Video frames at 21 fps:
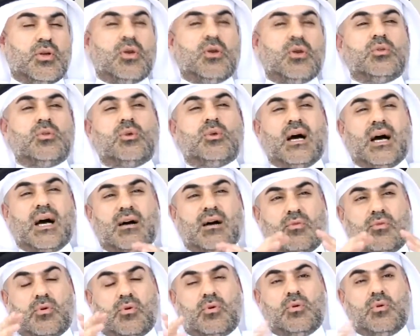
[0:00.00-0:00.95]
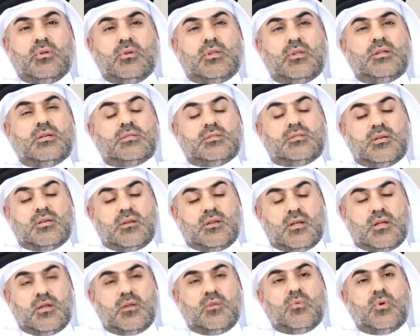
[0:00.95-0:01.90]
to have all this
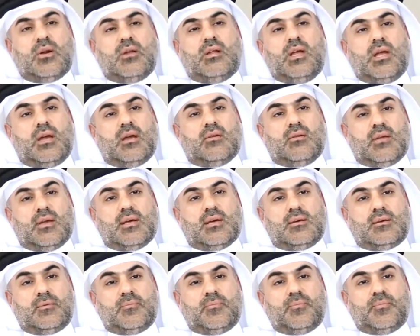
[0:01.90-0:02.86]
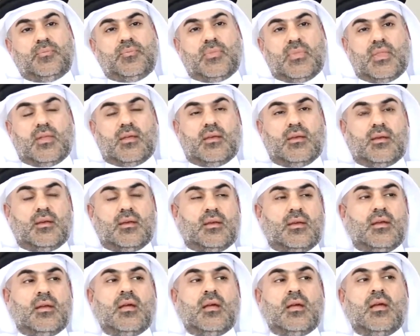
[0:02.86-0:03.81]
in one area, okay?
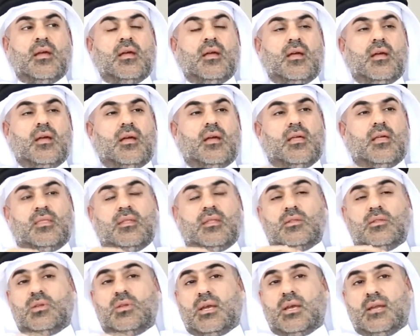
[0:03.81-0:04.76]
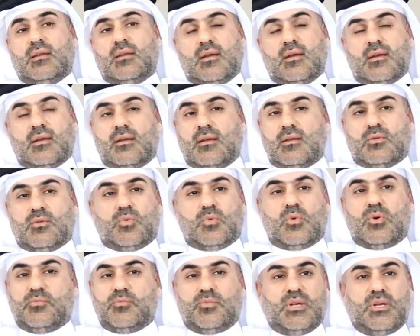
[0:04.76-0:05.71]
The technical, it
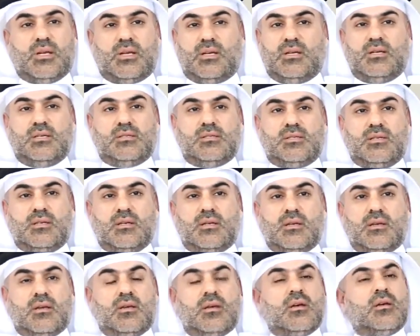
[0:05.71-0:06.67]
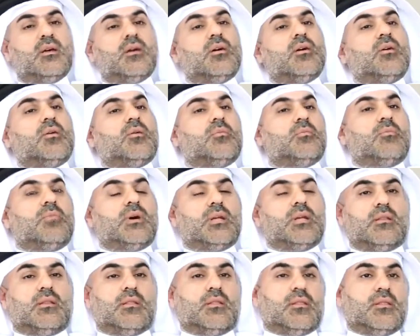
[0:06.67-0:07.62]
won't be easy,
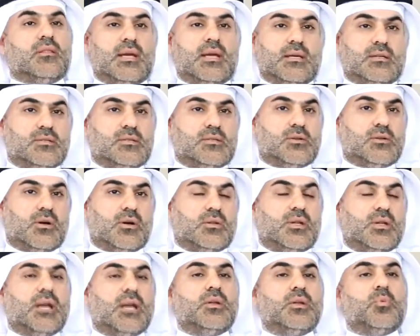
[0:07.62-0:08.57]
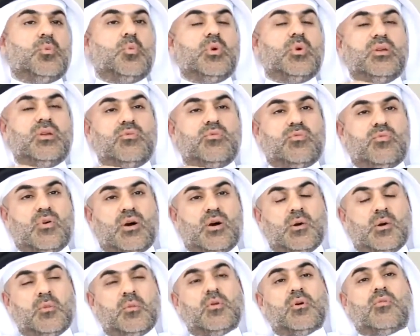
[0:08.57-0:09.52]
but thanks God, we
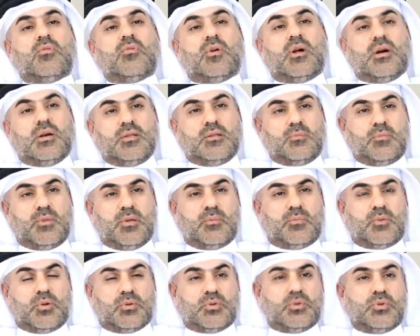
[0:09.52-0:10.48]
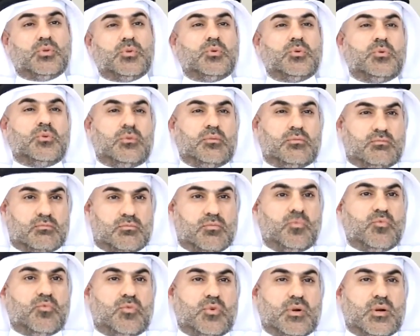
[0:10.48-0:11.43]
find the right people to do
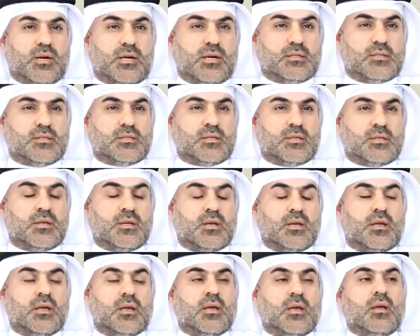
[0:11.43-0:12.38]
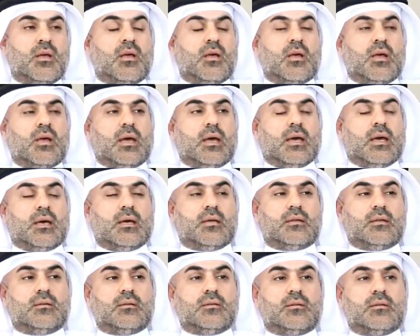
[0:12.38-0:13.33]
for us.
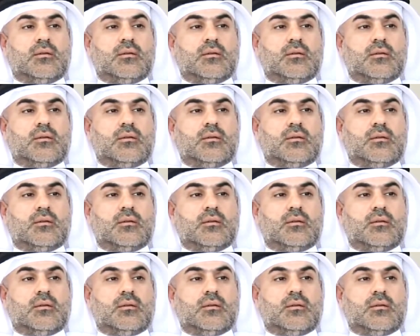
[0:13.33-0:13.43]
And